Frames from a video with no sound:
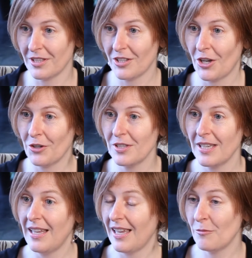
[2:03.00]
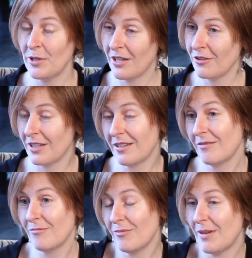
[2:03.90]
the toads, and we know that
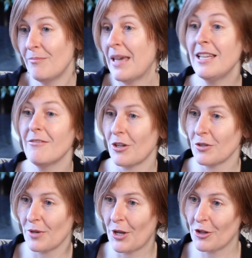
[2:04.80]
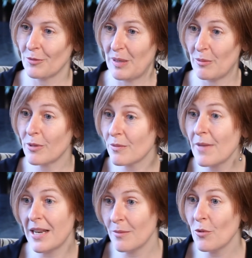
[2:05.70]
many of those were local people, but
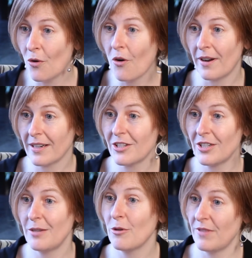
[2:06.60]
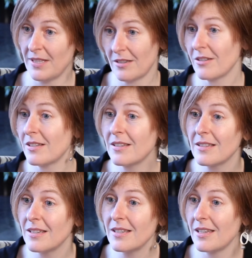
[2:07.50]
many more actually were visitors to
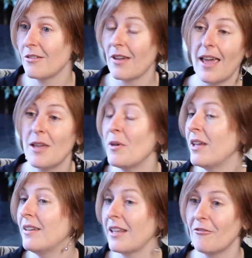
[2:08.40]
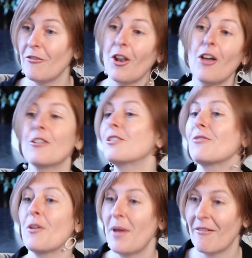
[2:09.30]
the city who came in. They flocked
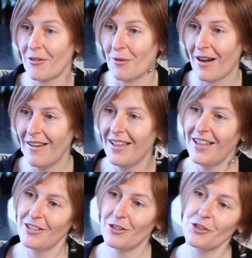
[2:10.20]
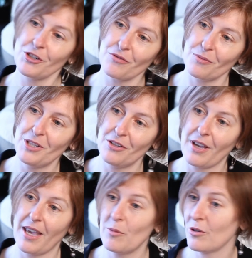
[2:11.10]
from everywhere, not just from the
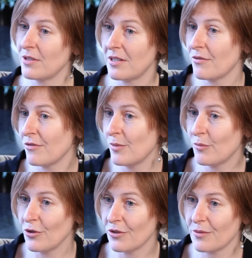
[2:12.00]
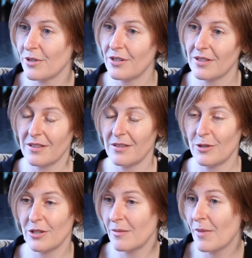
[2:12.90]
UK but also from abroad, which
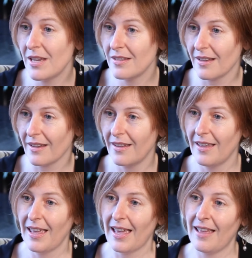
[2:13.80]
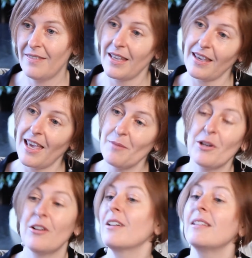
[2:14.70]
is amazing. And they came
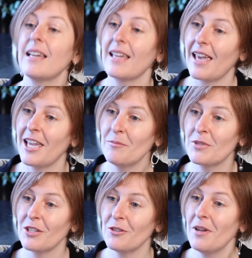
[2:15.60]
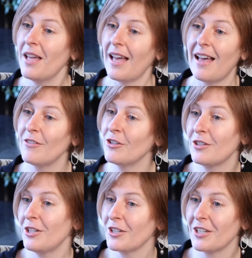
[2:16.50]
along and they came to have
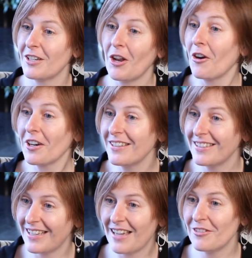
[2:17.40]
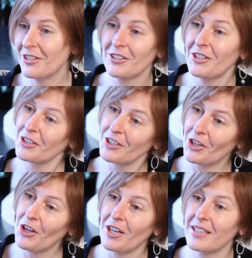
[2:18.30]
another look at Larkin and have another look at
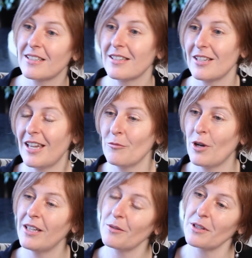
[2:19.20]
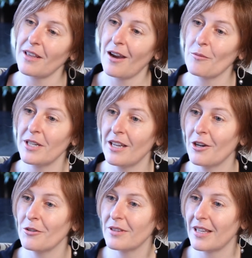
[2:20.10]
Hull. And while they were there, we
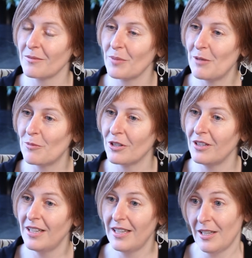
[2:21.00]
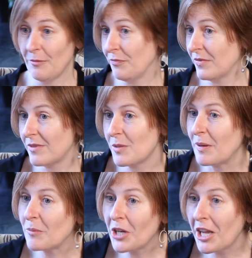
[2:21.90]
know that people
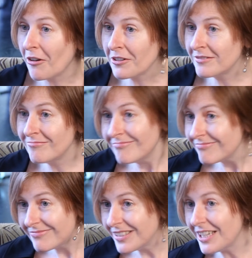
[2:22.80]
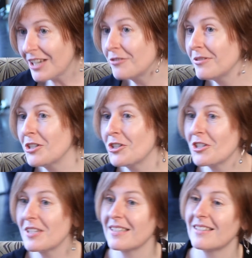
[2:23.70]
spent money on
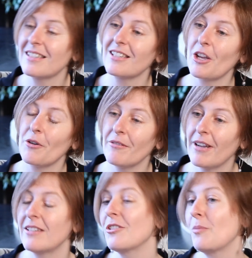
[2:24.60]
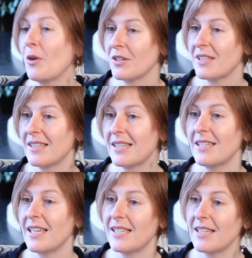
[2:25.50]
lunches and going around other parts of the
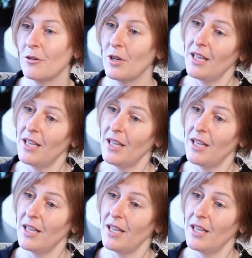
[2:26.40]
city. So